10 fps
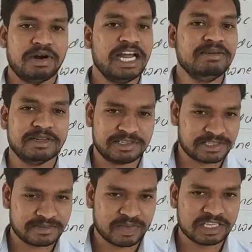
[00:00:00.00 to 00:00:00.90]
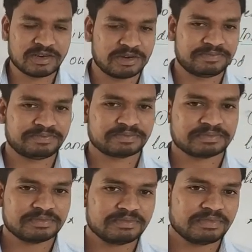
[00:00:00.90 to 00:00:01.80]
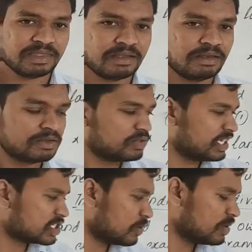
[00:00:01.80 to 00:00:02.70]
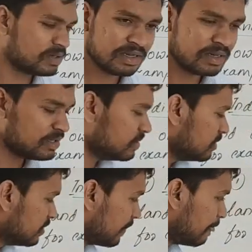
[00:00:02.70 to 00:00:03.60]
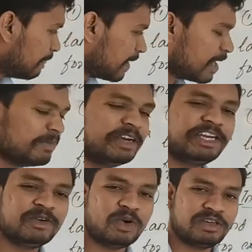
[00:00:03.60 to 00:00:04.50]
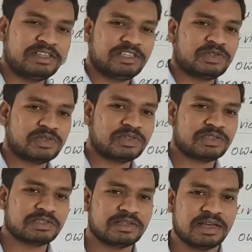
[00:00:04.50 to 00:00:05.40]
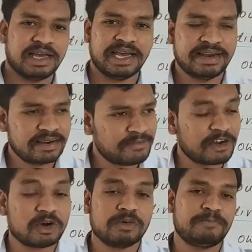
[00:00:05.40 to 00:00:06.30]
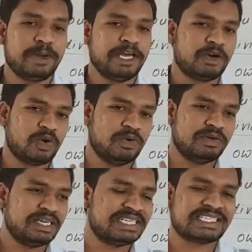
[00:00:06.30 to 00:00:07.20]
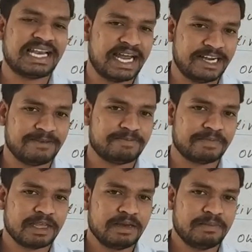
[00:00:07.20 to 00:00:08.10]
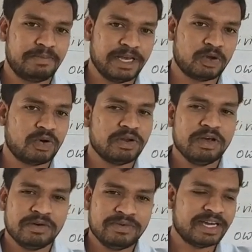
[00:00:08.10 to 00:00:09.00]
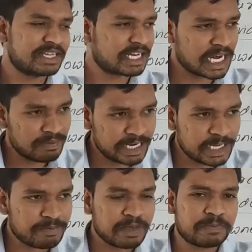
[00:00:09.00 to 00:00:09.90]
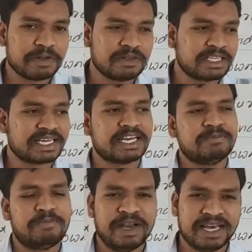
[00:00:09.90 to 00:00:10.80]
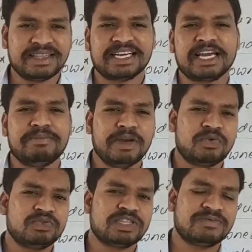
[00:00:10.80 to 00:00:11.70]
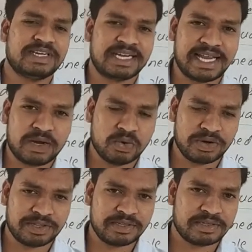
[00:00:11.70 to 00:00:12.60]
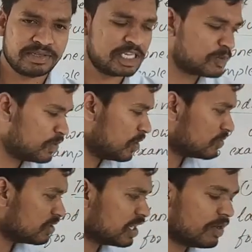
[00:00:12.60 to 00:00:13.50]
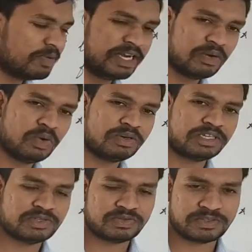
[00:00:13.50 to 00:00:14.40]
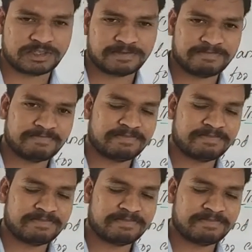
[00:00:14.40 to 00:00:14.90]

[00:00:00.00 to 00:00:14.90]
animals, is not. That's about the community owned resources. And for playground, it's a land playground where the community people, they can play, they can make use of that land over there. It's belong to the community owned resources.